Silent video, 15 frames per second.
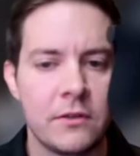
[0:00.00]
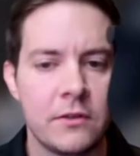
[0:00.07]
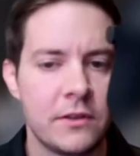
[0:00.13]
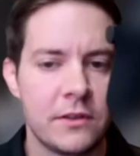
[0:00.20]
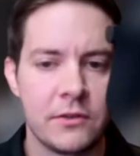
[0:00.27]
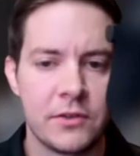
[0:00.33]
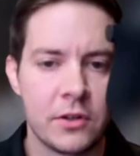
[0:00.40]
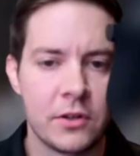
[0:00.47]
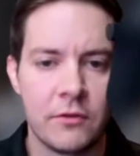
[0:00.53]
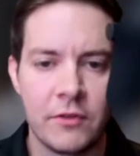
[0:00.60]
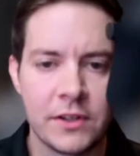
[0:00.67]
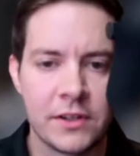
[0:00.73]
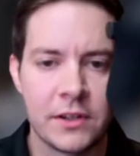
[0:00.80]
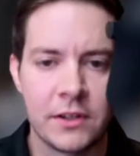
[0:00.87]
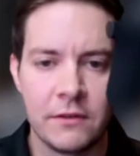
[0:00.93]
because there's also a
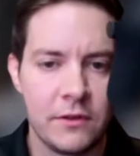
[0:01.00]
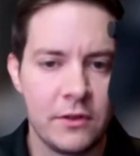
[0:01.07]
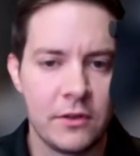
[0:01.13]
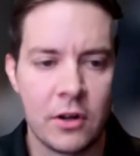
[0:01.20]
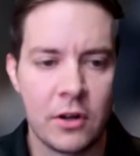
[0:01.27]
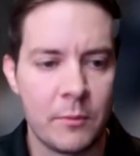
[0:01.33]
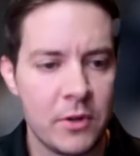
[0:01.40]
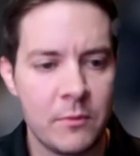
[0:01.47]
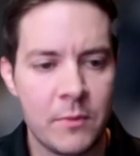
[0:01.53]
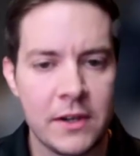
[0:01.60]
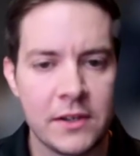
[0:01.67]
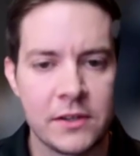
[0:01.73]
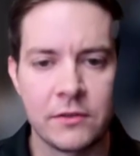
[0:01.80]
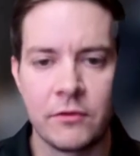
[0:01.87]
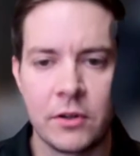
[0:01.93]
risk if you copy and
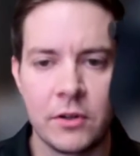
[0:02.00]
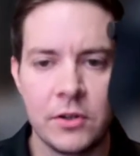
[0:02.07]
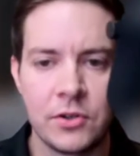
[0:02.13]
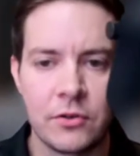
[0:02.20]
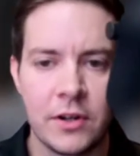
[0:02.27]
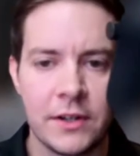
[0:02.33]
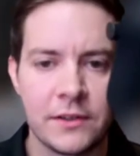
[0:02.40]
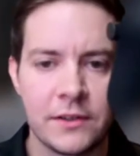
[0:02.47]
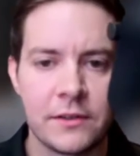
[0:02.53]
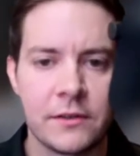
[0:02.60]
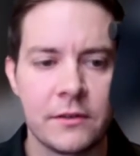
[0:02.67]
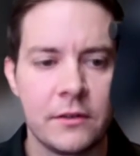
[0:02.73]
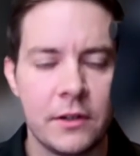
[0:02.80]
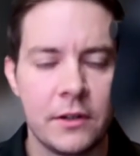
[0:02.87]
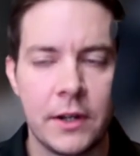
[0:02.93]
paste the wrong
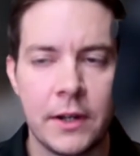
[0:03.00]
address.